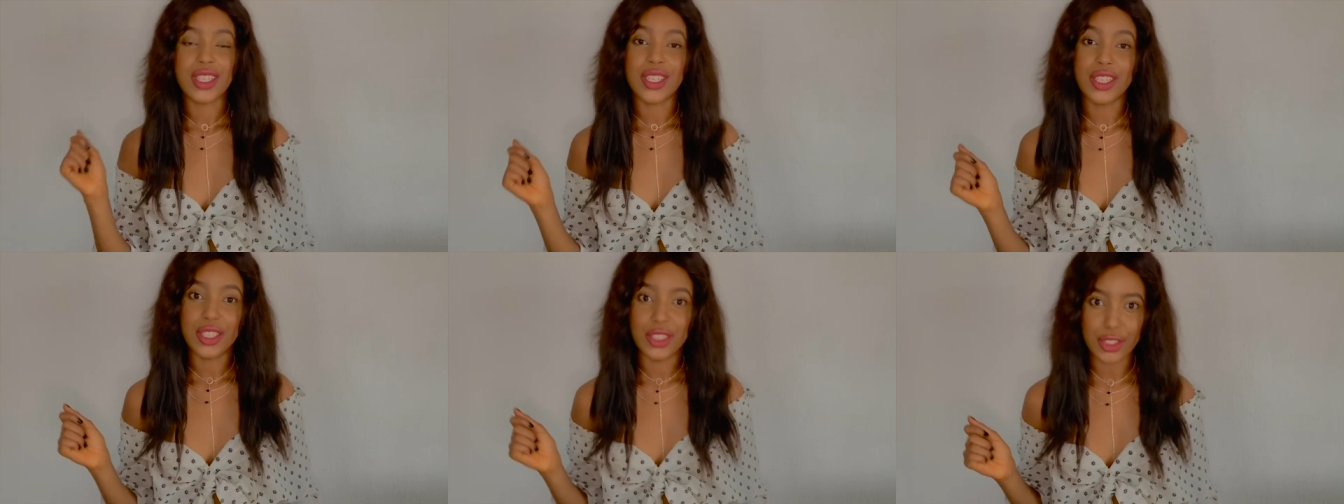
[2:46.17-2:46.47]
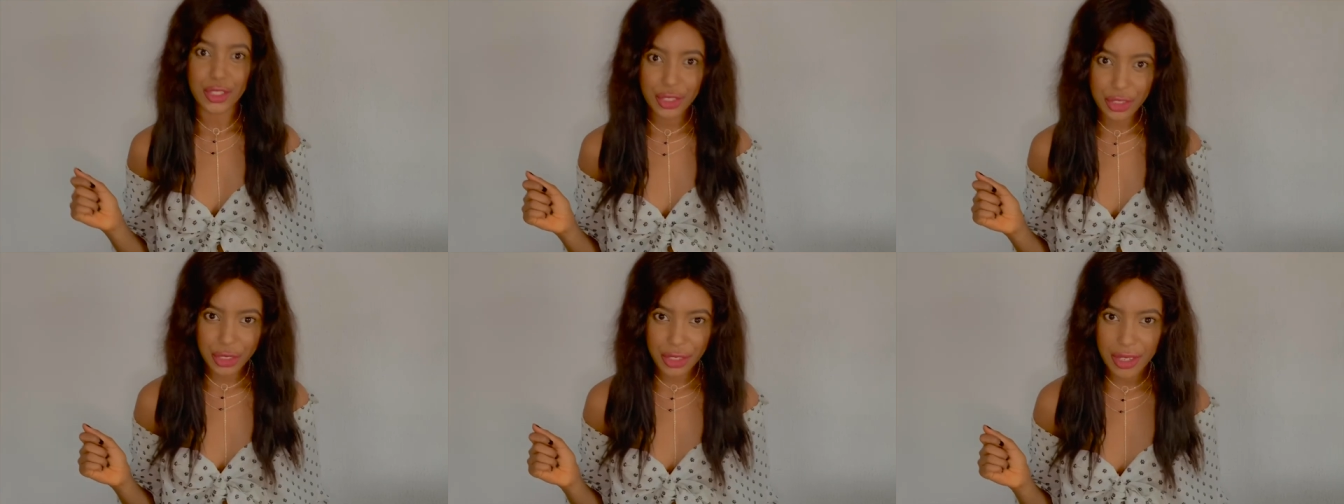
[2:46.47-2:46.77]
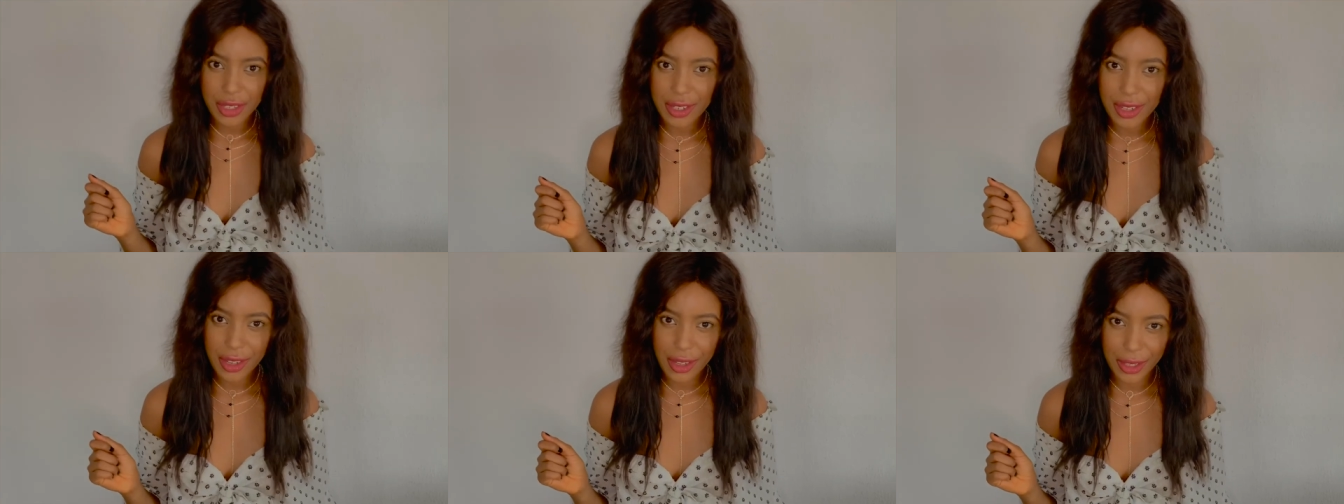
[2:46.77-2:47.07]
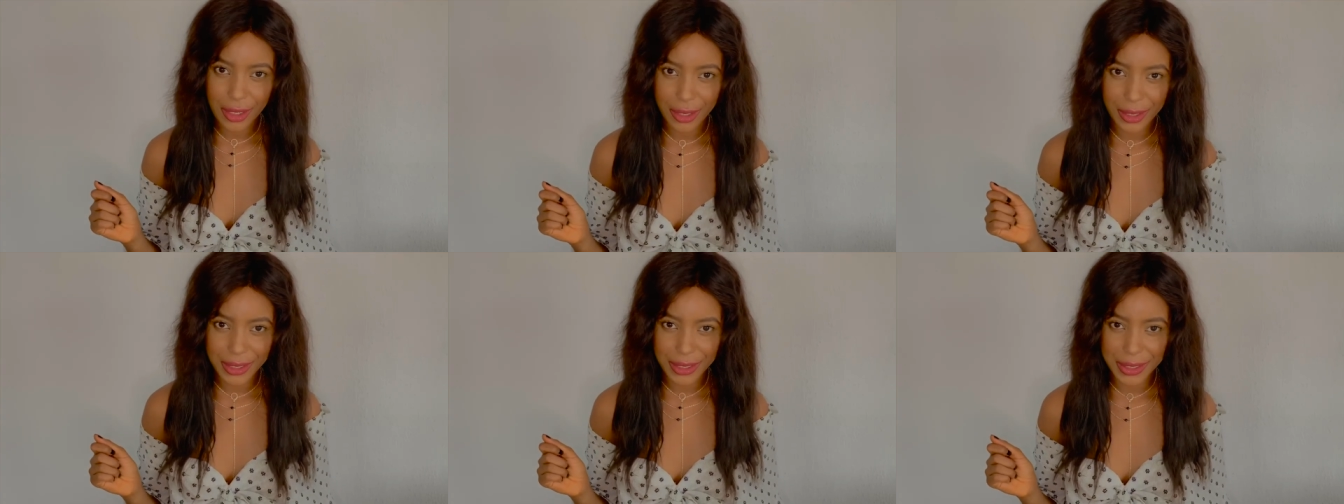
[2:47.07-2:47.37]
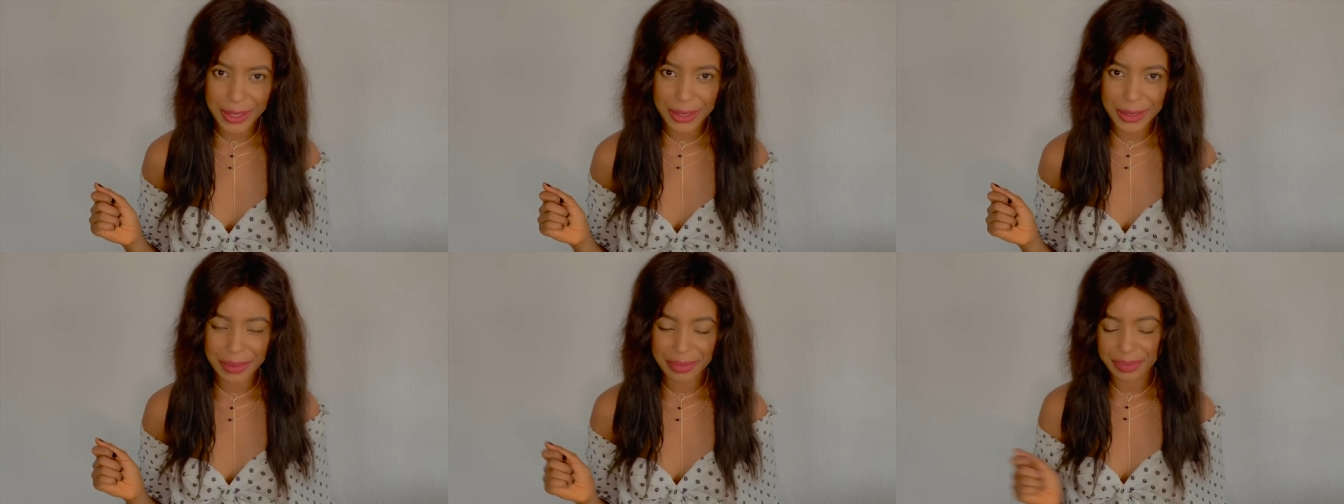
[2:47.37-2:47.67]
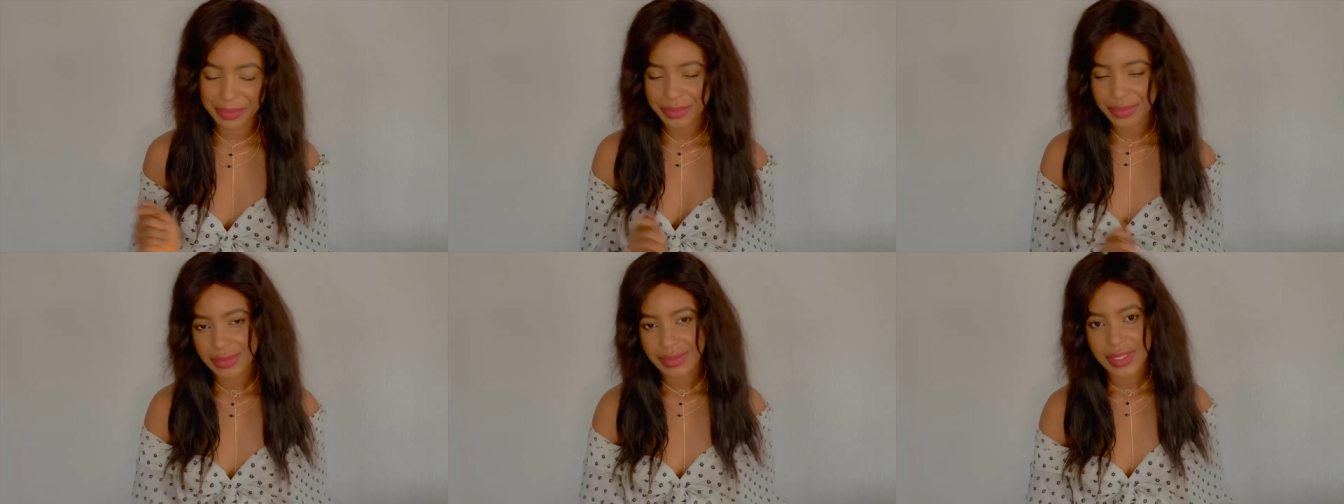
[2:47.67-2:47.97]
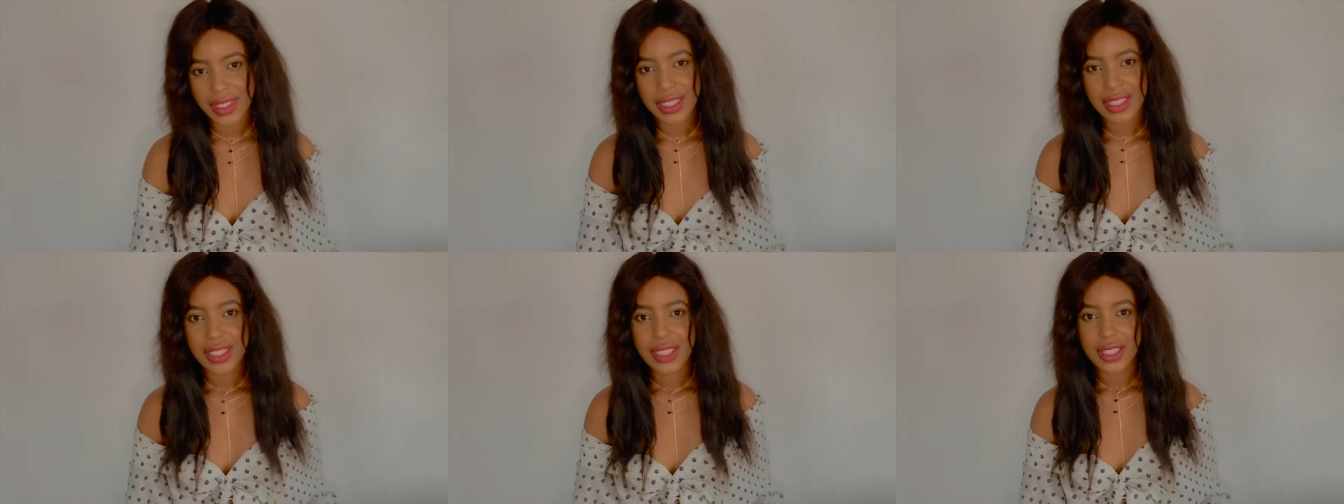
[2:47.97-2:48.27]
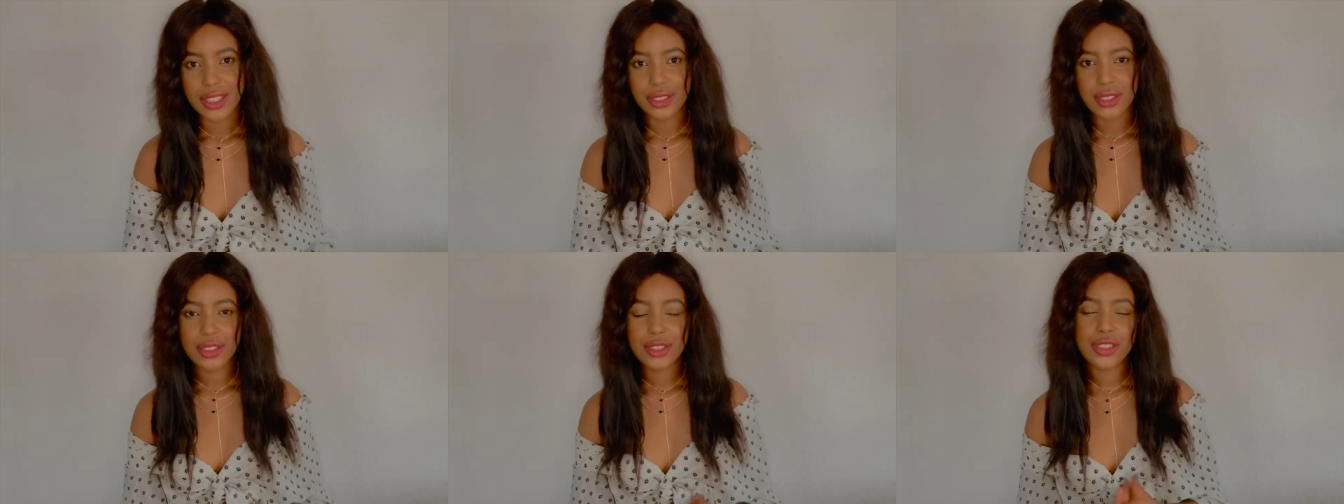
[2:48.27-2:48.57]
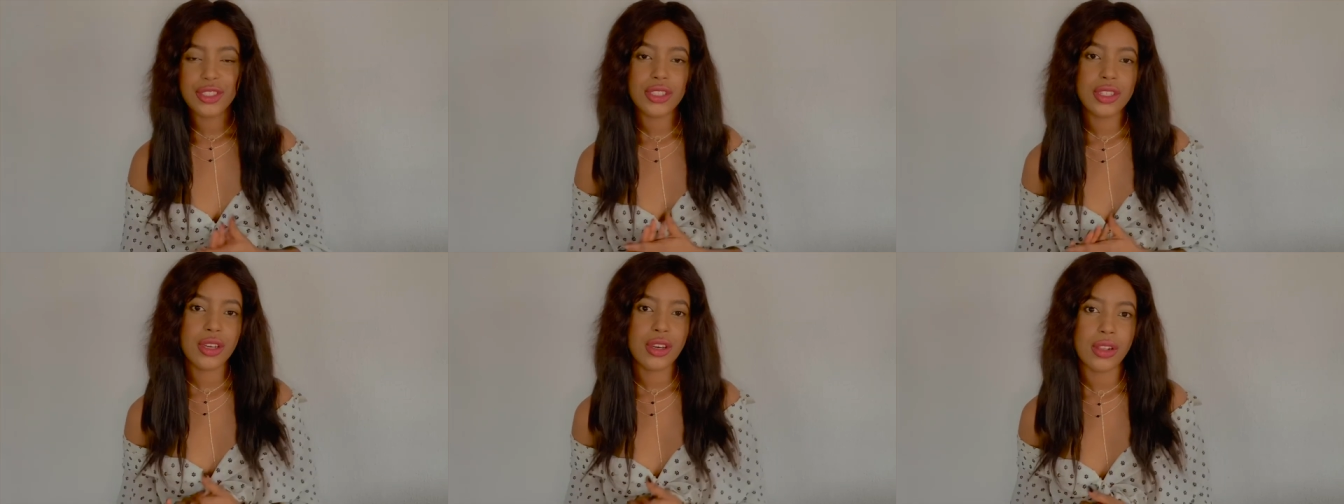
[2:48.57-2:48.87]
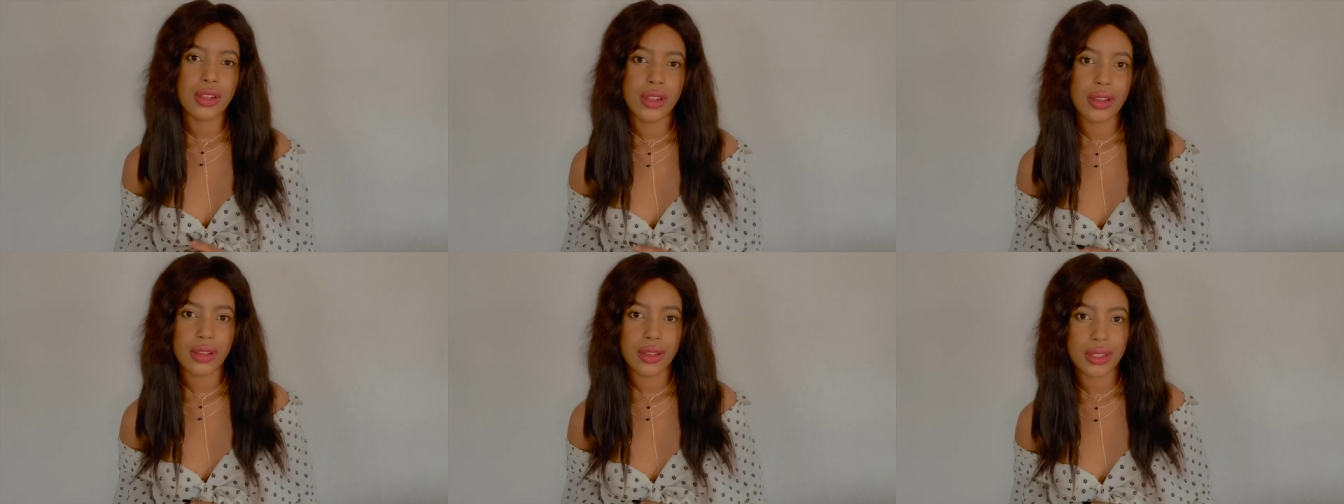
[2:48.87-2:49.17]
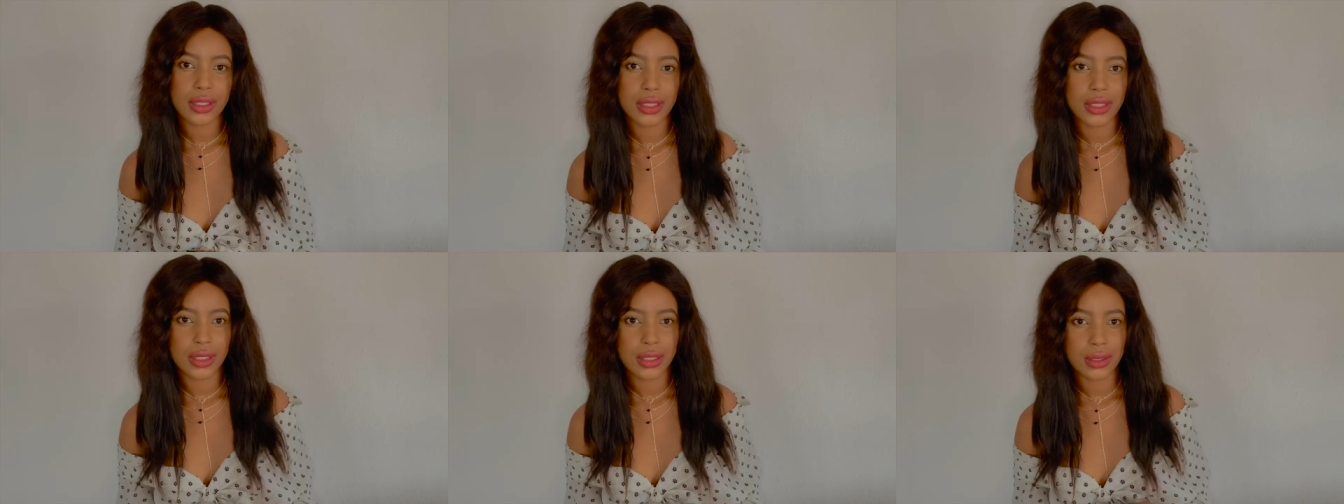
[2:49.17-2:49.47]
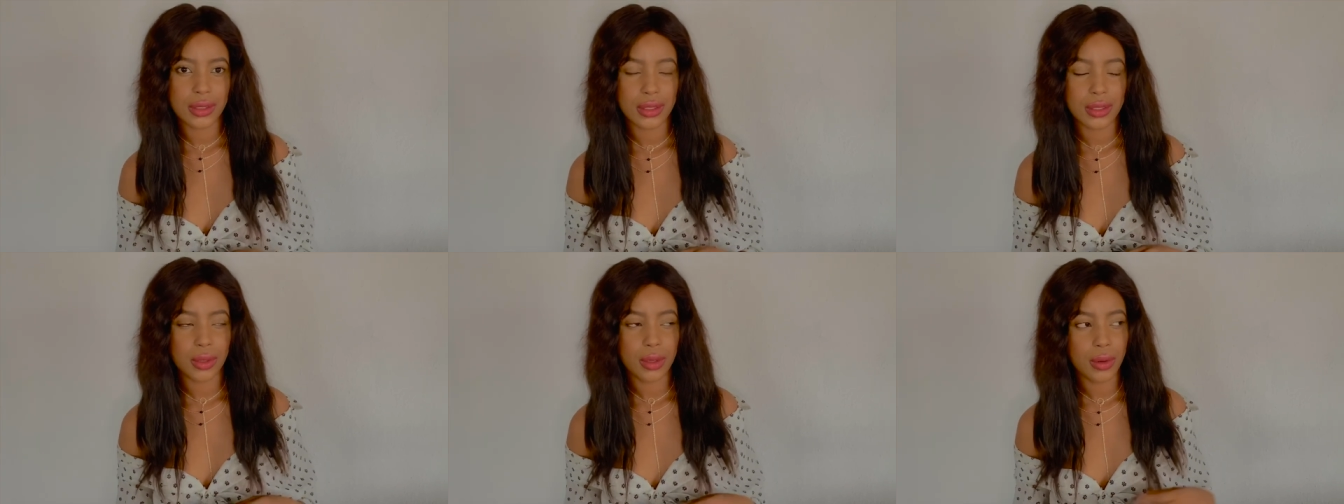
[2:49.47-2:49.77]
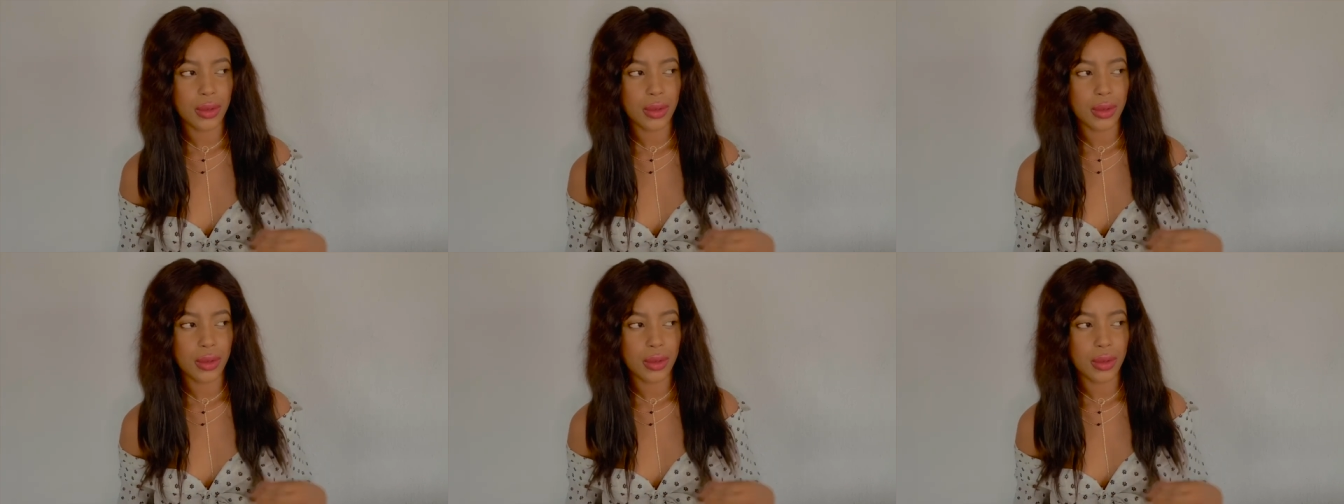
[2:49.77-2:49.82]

neutral colors neutral colors